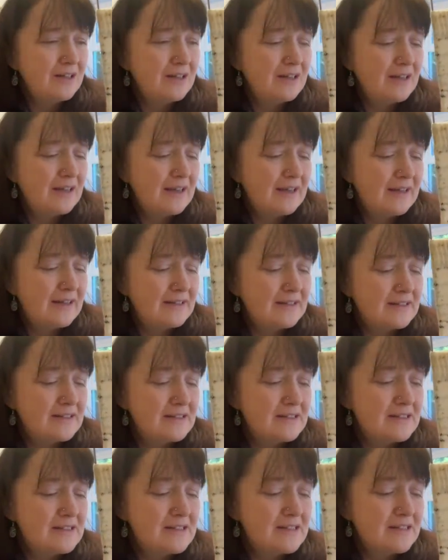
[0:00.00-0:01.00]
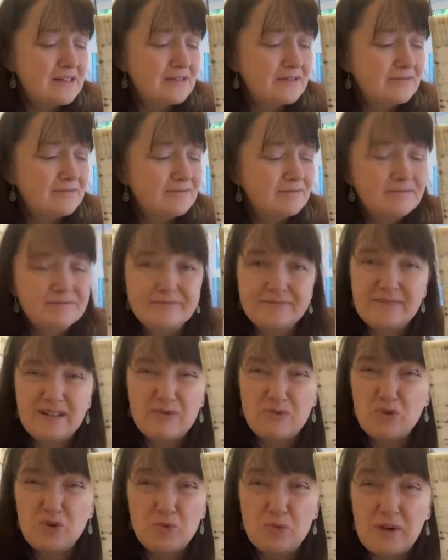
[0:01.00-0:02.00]
And I'm
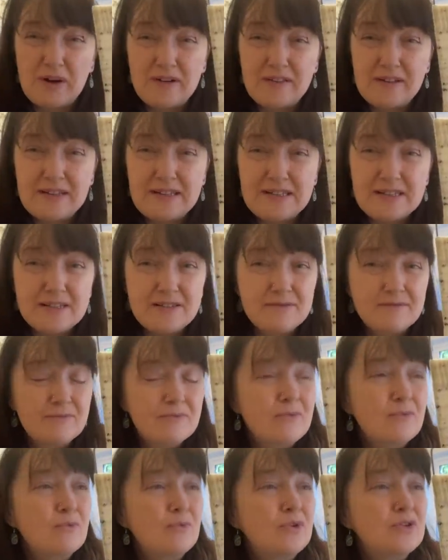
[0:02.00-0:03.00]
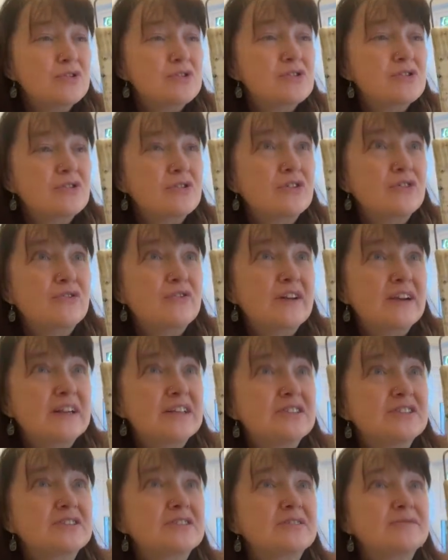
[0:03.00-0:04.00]
going to wear these once they're
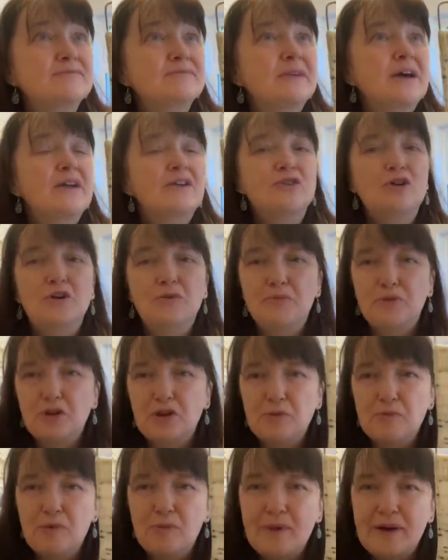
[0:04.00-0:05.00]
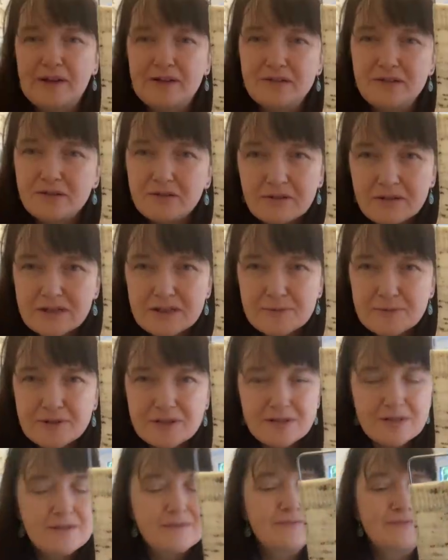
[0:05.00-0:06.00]
finished and not put them away until Christmas.